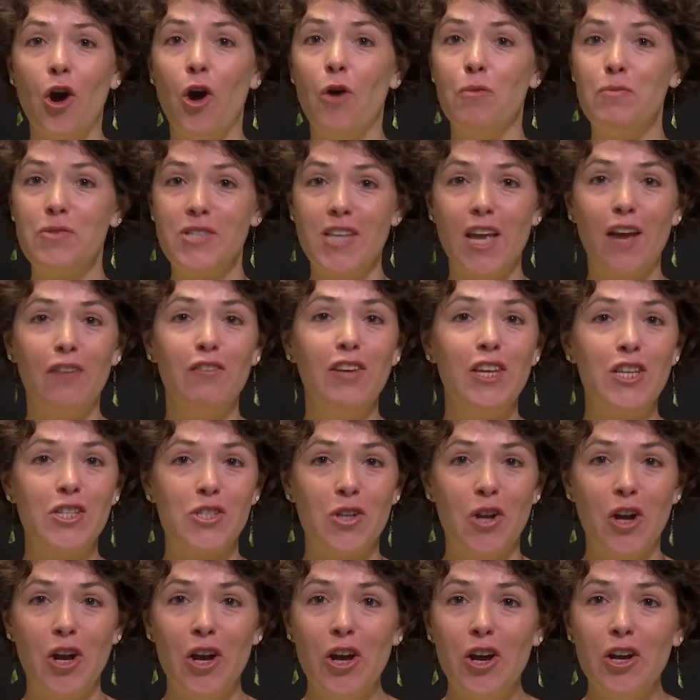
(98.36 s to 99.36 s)
observing
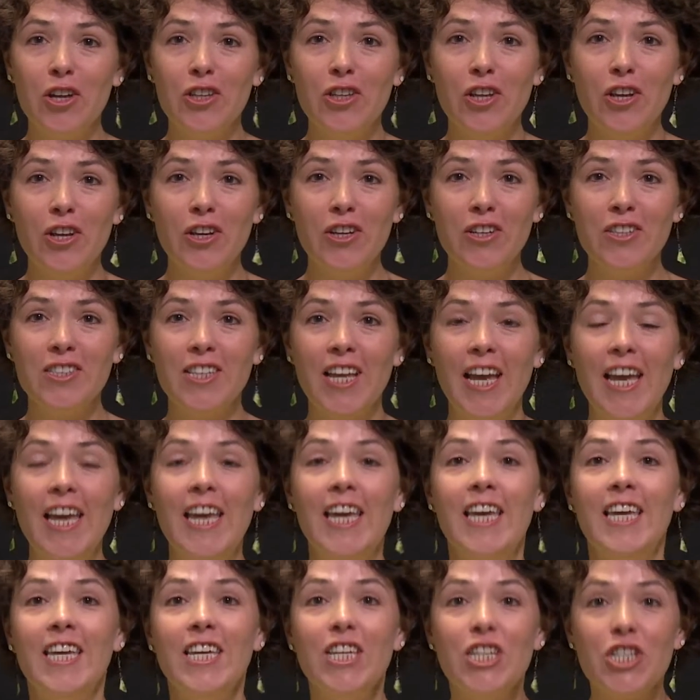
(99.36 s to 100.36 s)
the learners,
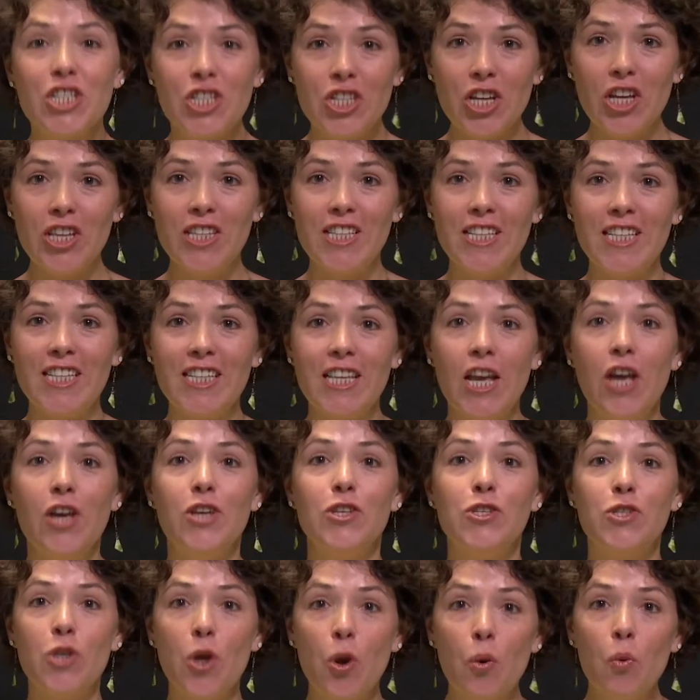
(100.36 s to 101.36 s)
he studied
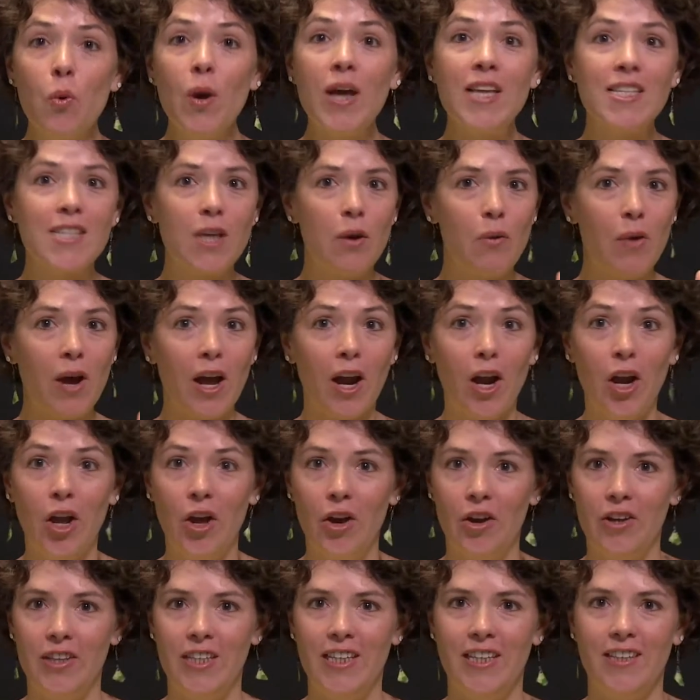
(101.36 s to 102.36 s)
the way they were
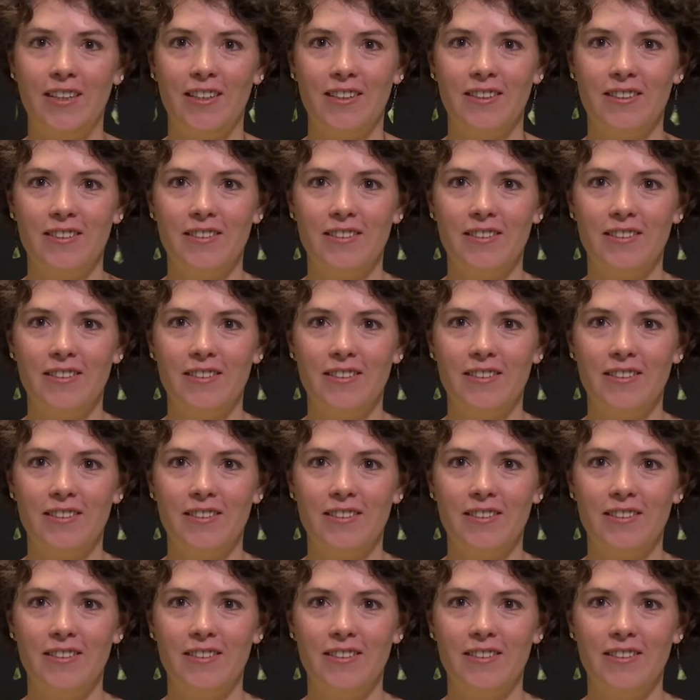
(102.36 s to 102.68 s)
learning.